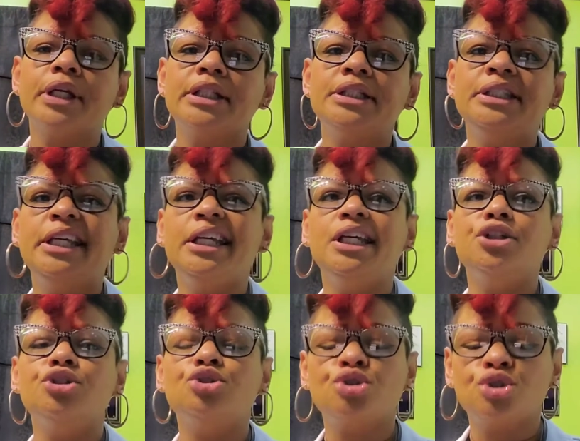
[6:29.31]
than
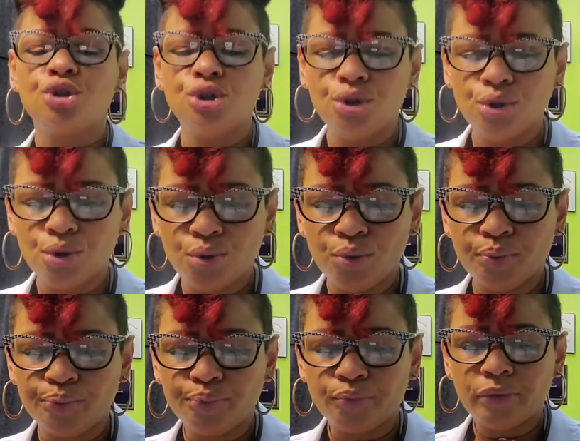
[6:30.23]
2
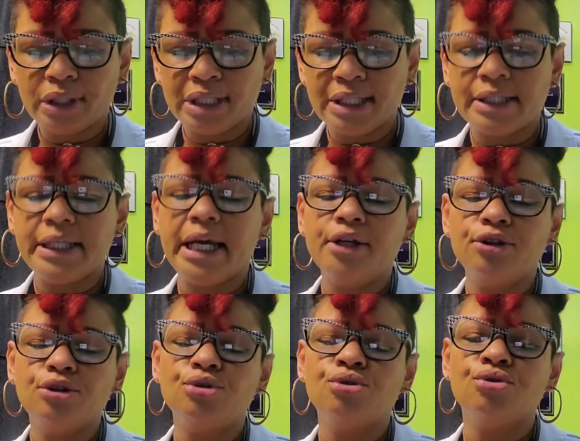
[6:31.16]

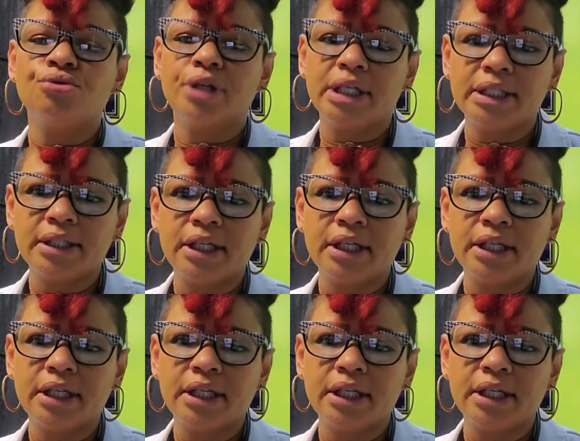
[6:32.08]
standard drinks.